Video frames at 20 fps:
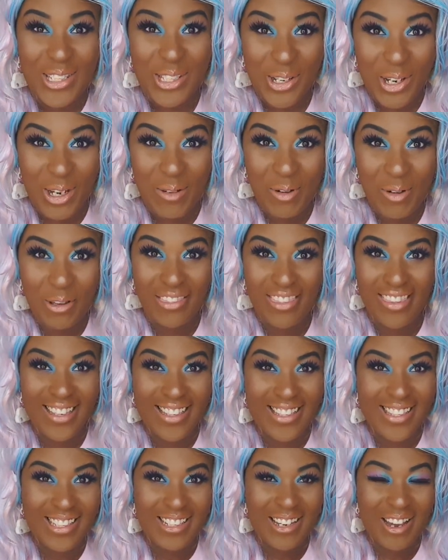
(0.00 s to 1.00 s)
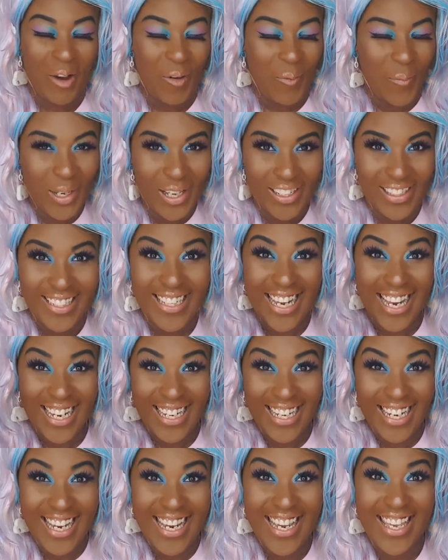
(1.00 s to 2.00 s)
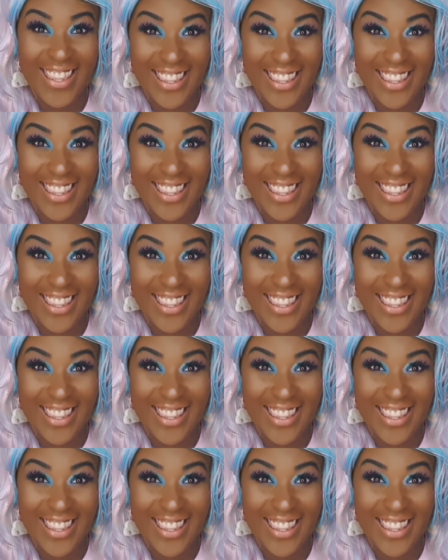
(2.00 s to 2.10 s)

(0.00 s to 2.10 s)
two more things to go. We are nearly